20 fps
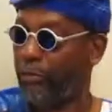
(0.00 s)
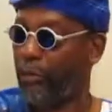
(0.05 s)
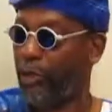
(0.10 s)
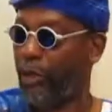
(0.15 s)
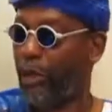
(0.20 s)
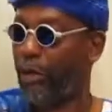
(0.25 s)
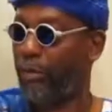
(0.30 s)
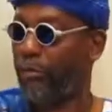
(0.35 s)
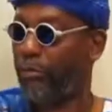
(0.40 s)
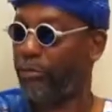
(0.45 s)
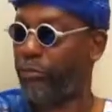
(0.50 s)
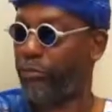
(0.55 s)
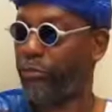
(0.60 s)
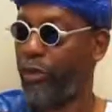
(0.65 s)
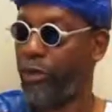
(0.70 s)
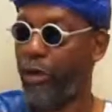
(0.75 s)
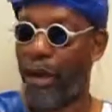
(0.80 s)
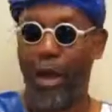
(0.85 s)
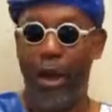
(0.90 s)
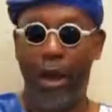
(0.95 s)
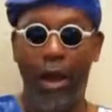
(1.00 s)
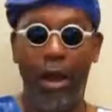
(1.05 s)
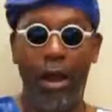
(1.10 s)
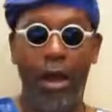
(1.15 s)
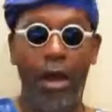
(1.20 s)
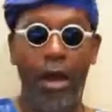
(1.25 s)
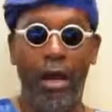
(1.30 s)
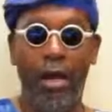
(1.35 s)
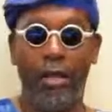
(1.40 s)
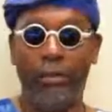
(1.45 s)
I'm
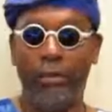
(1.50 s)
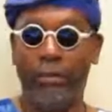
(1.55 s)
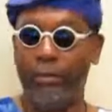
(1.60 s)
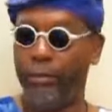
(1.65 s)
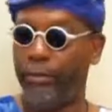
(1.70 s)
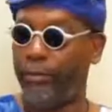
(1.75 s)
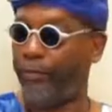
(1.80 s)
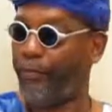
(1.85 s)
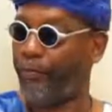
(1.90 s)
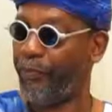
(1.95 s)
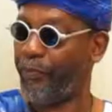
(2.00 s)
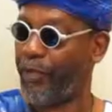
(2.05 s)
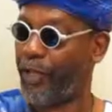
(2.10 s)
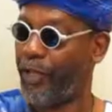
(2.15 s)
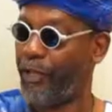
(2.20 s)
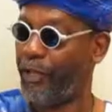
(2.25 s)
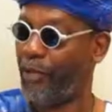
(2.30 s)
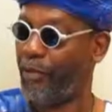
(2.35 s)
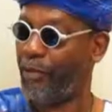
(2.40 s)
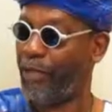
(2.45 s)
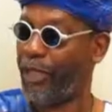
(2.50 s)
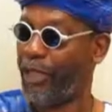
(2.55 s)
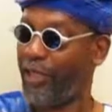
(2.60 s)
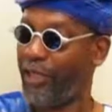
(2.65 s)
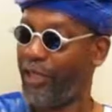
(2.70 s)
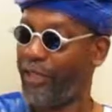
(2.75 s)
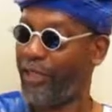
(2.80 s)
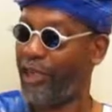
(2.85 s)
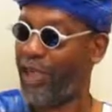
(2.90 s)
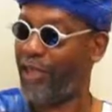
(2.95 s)
great, mm. and nobody
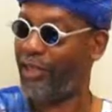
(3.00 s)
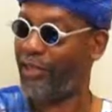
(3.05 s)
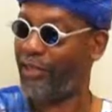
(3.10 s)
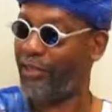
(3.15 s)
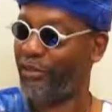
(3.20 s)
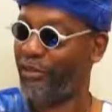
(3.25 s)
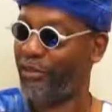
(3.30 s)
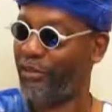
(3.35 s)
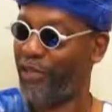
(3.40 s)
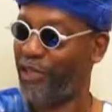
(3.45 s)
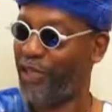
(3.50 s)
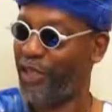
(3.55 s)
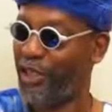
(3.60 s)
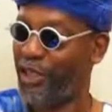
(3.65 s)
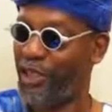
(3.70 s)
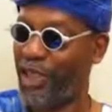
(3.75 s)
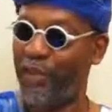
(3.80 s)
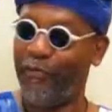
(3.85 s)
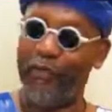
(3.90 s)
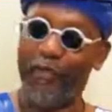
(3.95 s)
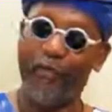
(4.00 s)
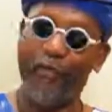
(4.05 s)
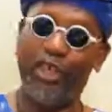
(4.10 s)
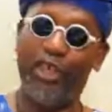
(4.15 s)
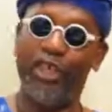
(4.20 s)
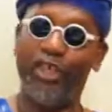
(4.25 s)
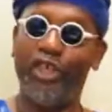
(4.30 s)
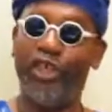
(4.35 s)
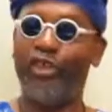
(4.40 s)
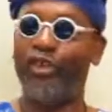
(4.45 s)
can challenge you if you're
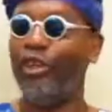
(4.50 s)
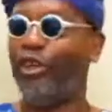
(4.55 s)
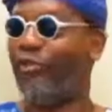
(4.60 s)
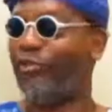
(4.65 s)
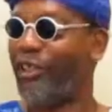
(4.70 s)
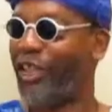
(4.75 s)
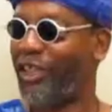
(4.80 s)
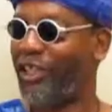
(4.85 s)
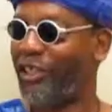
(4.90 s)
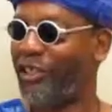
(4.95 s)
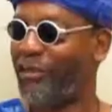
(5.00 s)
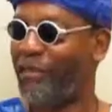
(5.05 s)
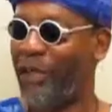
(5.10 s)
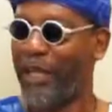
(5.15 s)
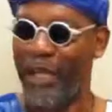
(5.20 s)
rich and you look rich.